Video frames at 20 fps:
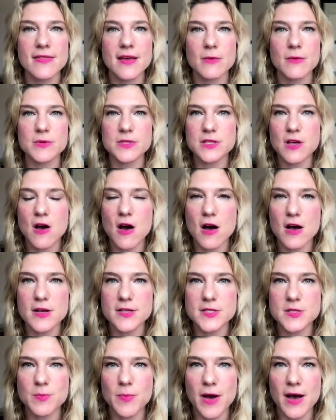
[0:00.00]
that was
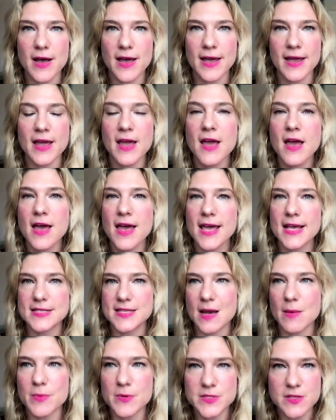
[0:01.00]
caused by
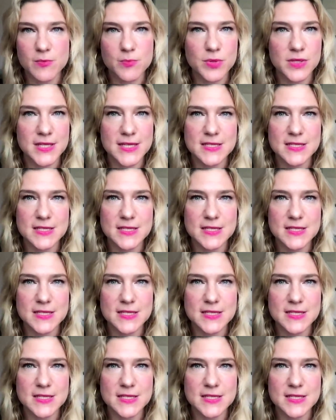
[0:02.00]
examples of